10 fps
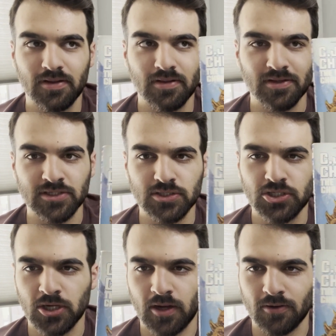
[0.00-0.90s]
these
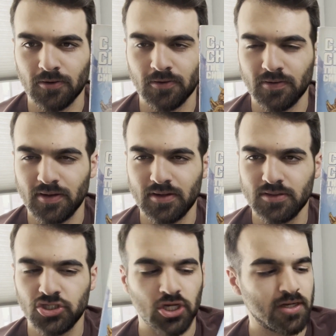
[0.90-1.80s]

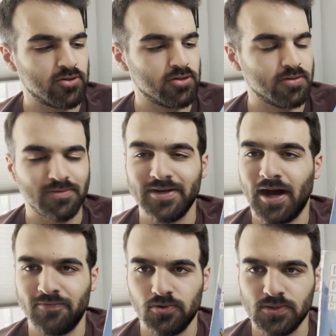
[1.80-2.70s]
Shannara
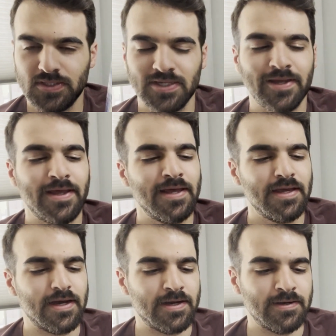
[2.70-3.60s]
novels,
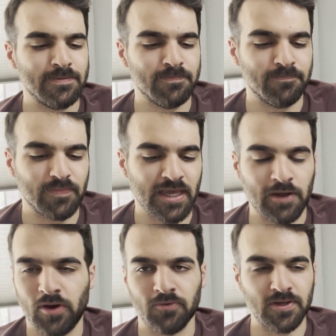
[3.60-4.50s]
and I
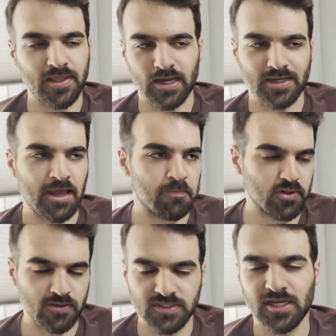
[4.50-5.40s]
want to read like Down
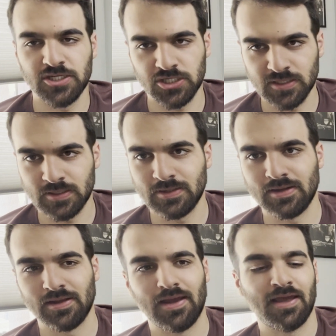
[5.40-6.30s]
Below
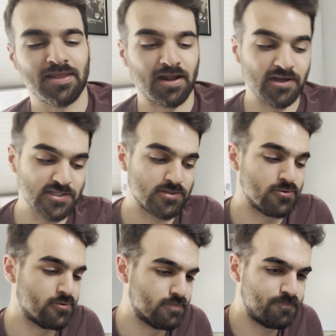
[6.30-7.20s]
Station, and then I
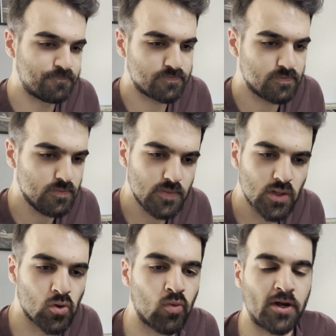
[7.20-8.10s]
also
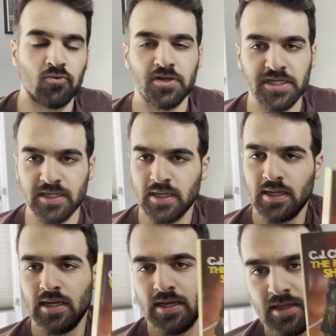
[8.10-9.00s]
want to read
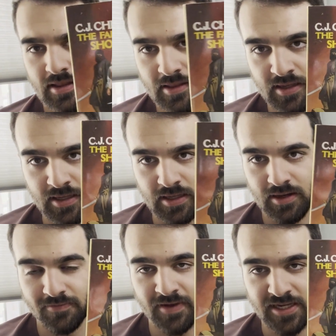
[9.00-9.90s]
the
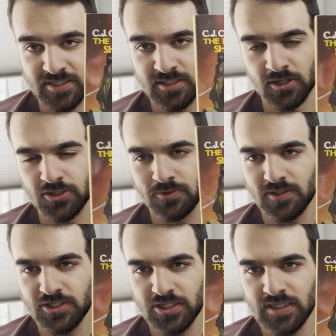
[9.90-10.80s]
Fated Sun
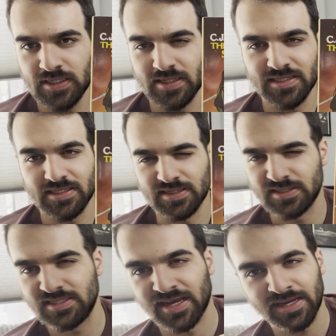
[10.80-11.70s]
trilogy. This is the
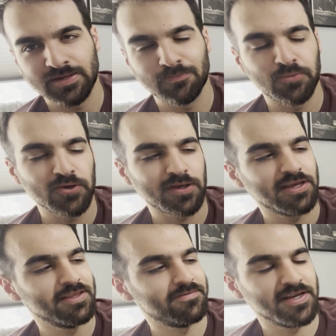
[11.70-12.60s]
second book
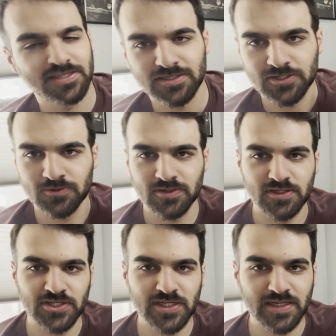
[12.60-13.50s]
in the Fated Sun
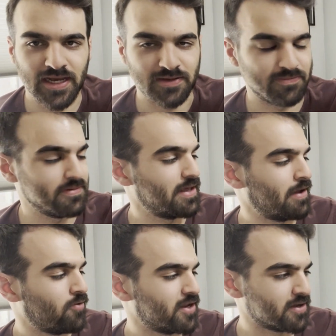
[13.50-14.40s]
trilogy. I
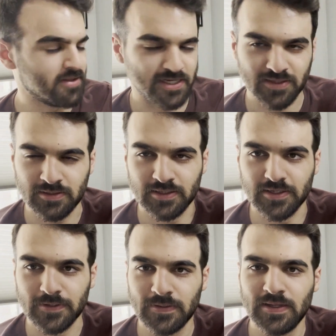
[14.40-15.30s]
want to collect the